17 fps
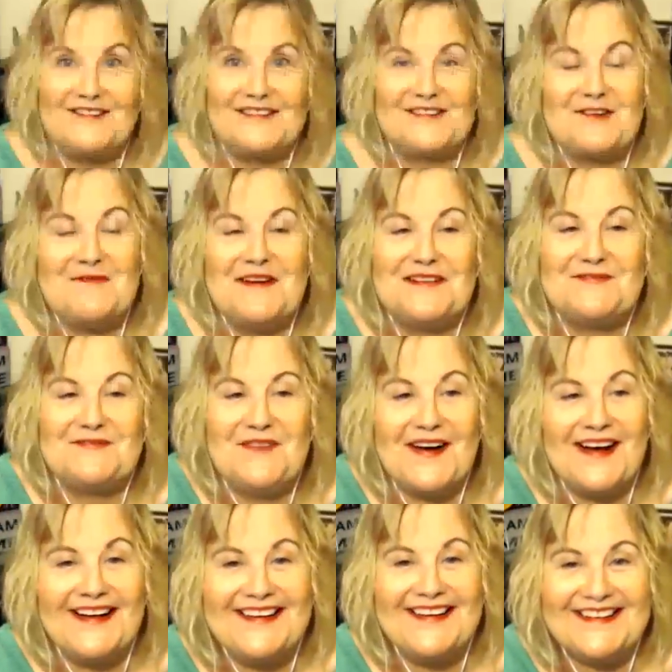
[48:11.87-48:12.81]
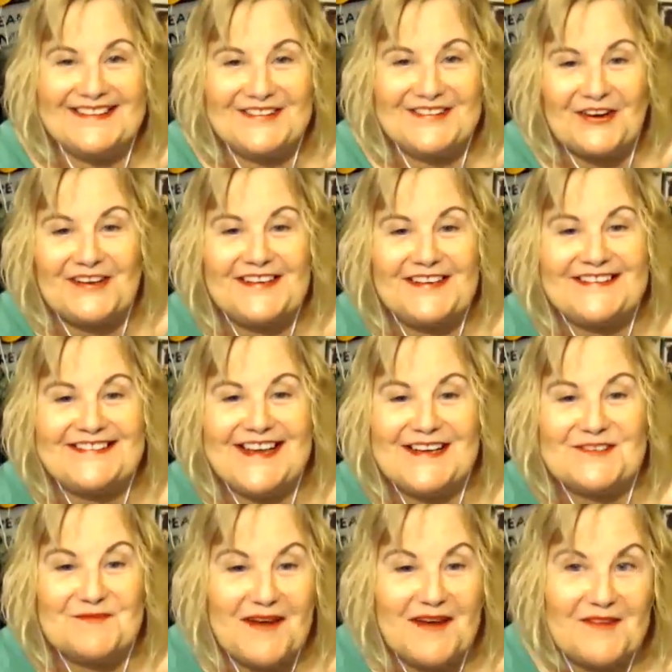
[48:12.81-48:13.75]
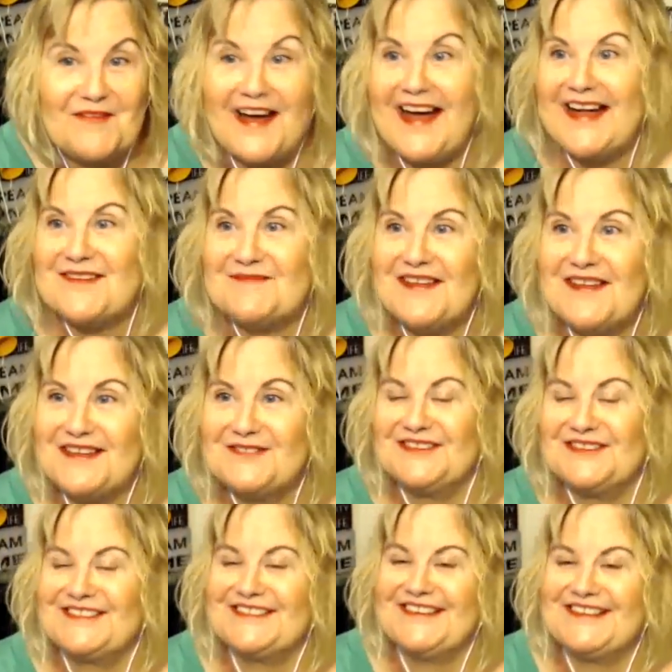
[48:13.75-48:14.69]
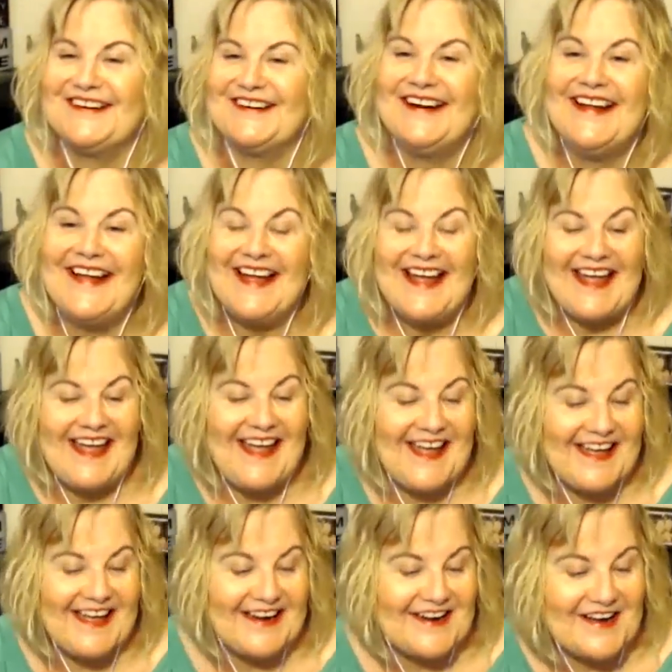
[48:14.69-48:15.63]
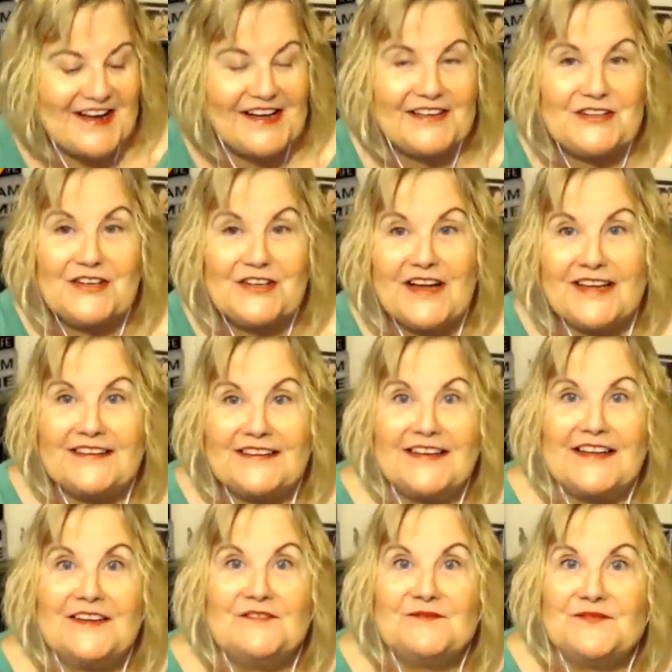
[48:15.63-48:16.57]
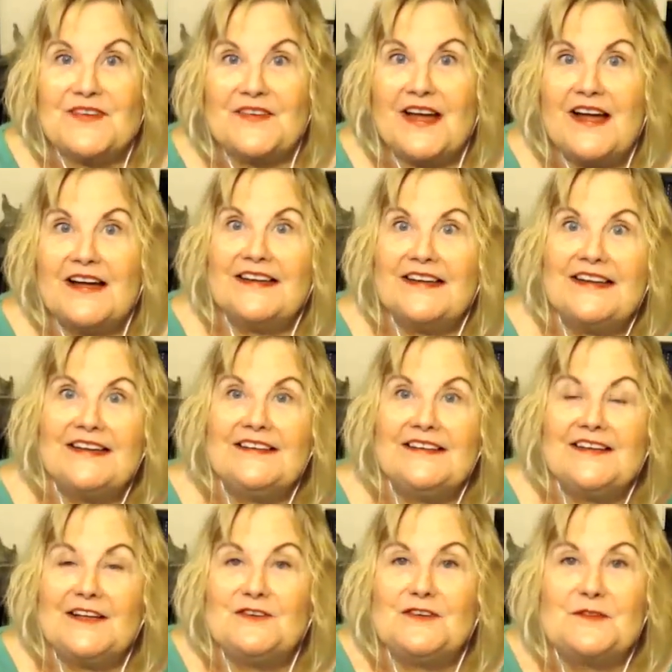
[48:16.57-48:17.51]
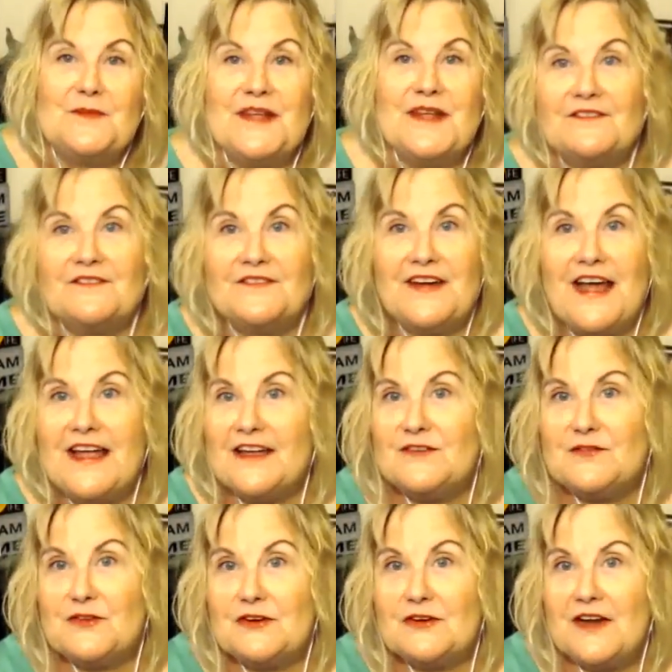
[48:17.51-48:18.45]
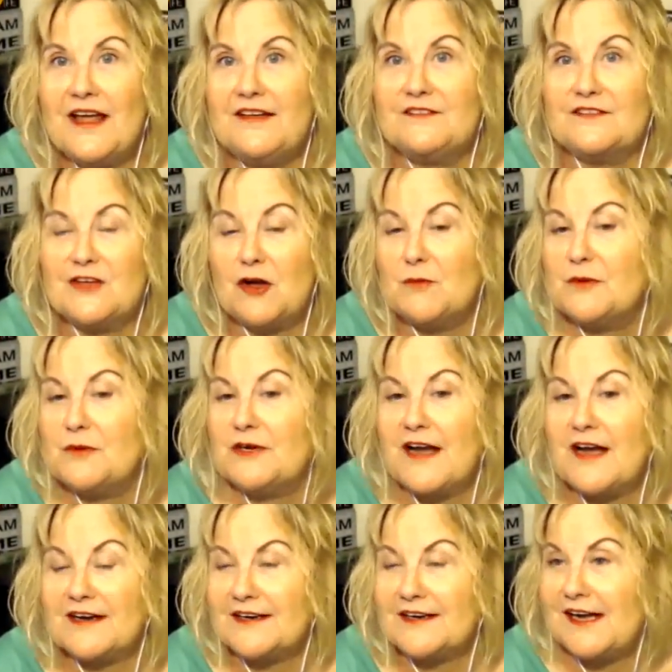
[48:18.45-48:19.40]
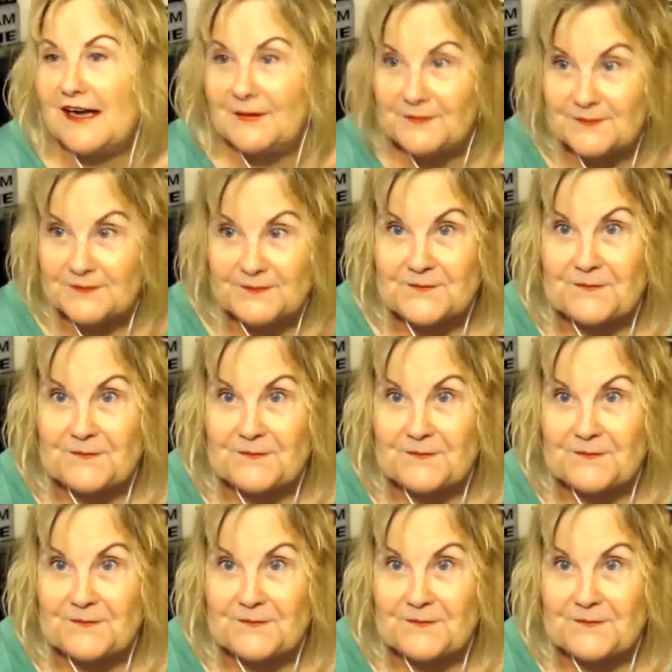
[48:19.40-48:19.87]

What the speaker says: so much fun. It totally changed my vibe, that's for sure. And you guys can get in touch with me at flyingthroughlifesober.com.